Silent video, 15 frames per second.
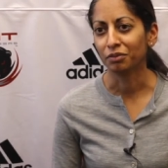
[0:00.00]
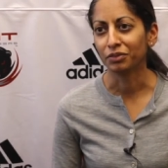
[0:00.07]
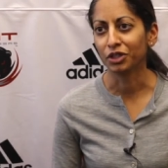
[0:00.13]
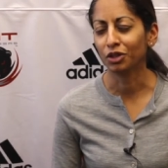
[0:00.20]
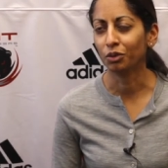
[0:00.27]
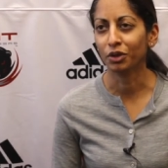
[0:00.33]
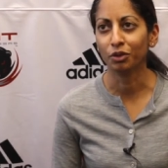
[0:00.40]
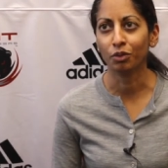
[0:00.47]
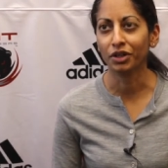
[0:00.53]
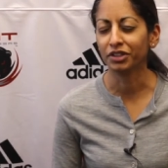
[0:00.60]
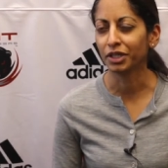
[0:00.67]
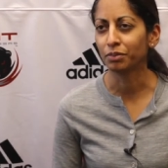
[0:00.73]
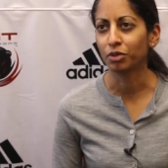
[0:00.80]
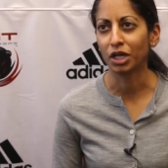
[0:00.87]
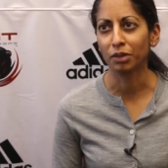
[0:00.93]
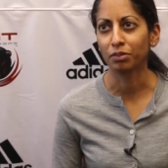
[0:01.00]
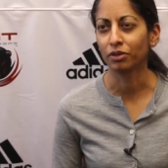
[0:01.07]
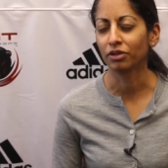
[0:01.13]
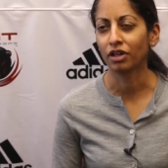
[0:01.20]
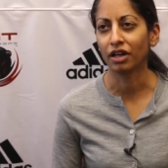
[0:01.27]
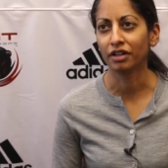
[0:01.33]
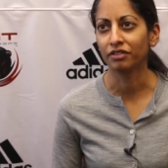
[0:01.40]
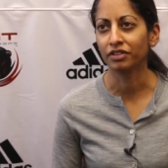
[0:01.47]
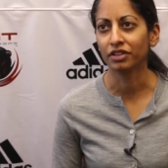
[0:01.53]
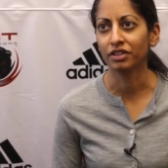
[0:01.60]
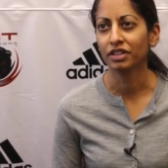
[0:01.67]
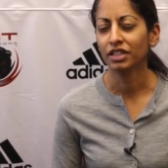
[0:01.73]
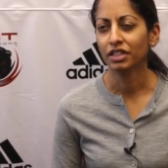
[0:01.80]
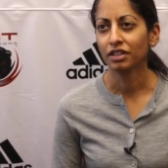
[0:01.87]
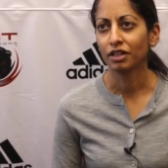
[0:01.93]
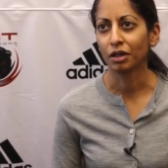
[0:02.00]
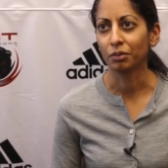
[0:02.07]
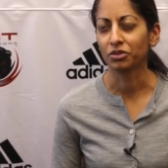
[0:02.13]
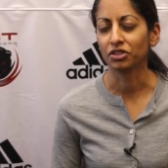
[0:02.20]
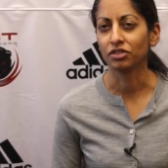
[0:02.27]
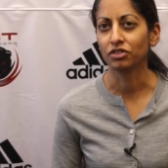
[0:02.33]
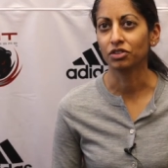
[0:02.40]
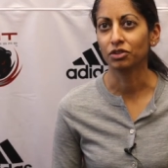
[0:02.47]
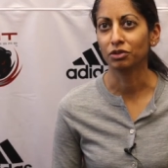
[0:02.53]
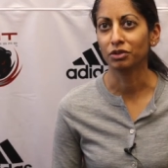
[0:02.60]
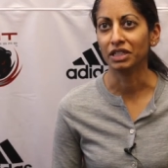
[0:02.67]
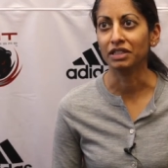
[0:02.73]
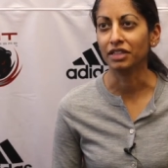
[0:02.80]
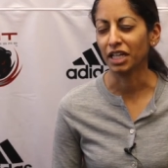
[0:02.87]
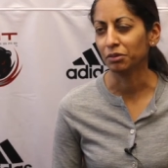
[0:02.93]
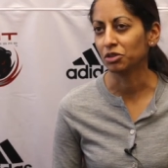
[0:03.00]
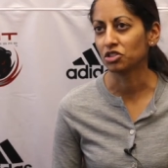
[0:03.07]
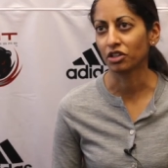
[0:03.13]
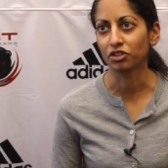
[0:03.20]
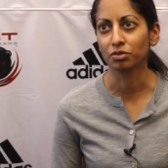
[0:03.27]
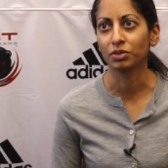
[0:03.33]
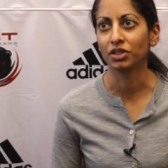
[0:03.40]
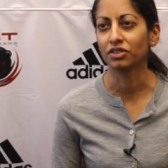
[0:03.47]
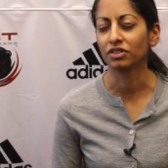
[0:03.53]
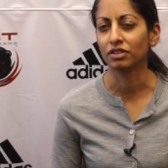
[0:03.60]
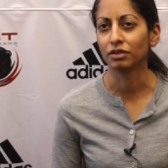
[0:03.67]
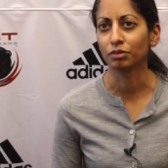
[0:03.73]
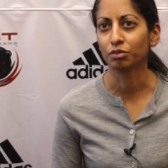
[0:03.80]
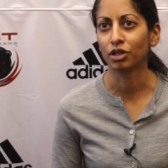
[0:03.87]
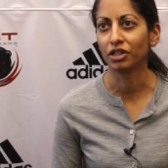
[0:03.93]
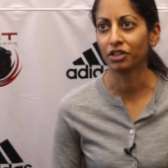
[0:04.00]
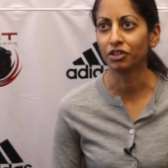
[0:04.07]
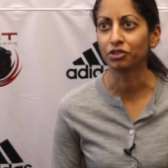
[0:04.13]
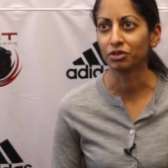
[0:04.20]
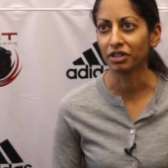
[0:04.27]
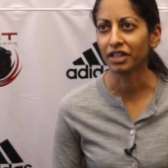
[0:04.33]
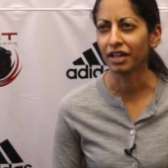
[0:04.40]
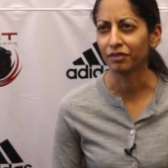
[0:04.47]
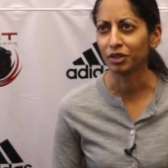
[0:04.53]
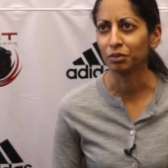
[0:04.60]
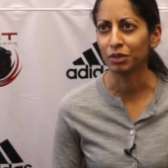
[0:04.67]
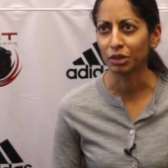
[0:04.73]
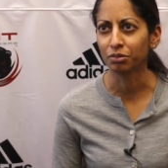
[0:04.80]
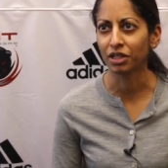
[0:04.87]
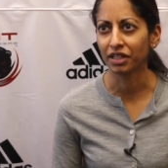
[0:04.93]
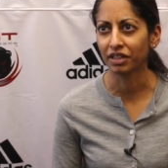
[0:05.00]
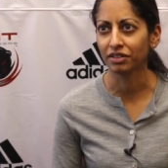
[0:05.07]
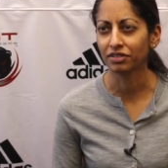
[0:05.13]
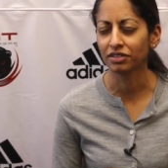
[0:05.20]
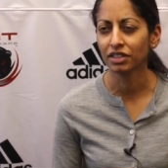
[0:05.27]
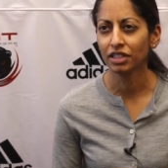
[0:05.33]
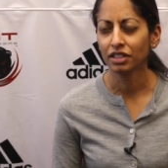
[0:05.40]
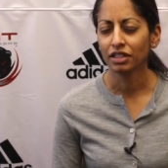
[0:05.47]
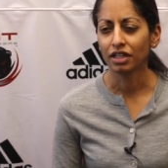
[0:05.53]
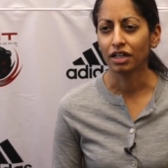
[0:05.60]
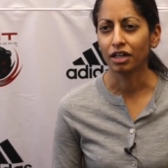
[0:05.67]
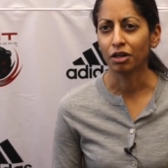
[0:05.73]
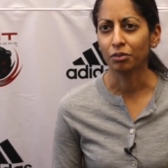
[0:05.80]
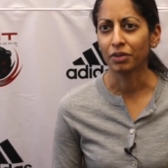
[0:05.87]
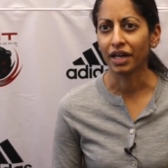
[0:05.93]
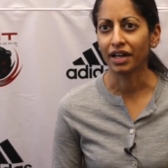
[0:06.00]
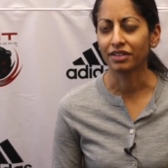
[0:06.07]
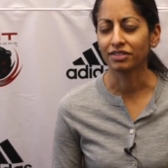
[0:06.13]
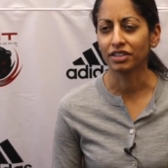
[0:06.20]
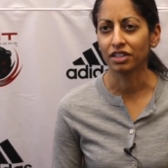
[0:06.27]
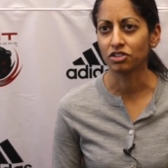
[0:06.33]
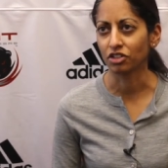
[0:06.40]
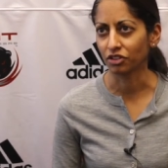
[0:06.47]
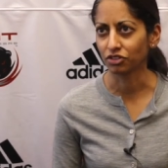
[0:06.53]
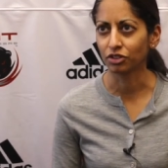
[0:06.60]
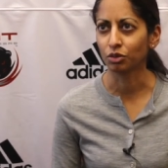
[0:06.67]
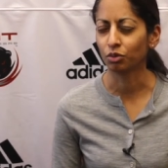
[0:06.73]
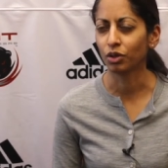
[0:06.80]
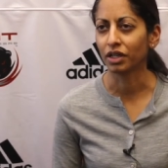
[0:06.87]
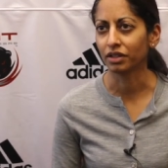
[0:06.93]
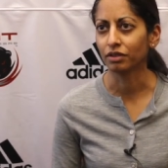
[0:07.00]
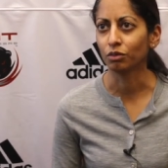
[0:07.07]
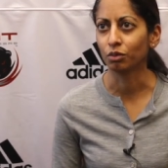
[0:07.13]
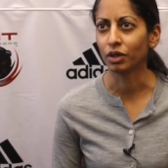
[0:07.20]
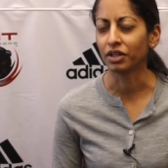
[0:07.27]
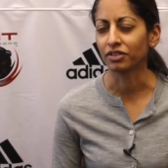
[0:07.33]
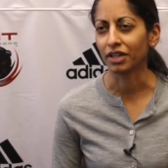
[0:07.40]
you know, with a one day prep, a lot of it comes into in game adjustments and the players really having to make plays as they adjust to what what